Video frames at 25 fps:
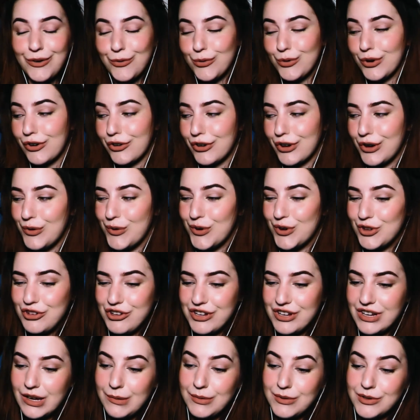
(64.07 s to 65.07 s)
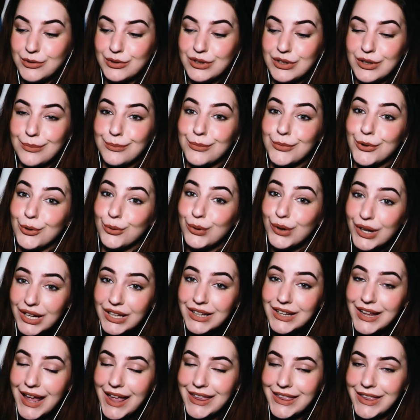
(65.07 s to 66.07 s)
We're rewatching episode number
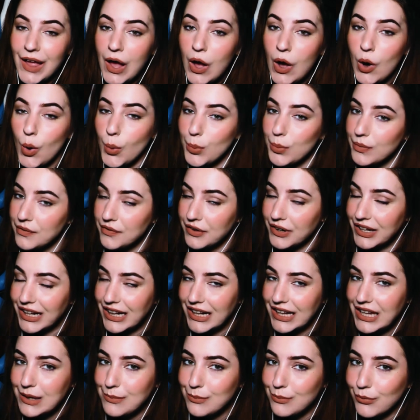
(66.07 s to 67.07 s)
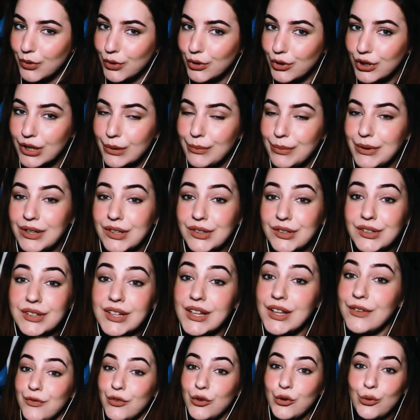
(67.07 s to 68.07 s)
1, and hopefully more,
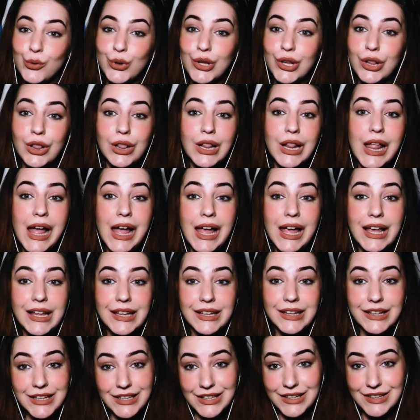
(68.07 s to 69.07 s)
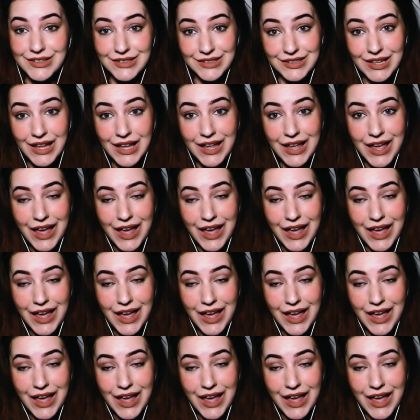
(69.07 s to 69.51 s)
because if you will like this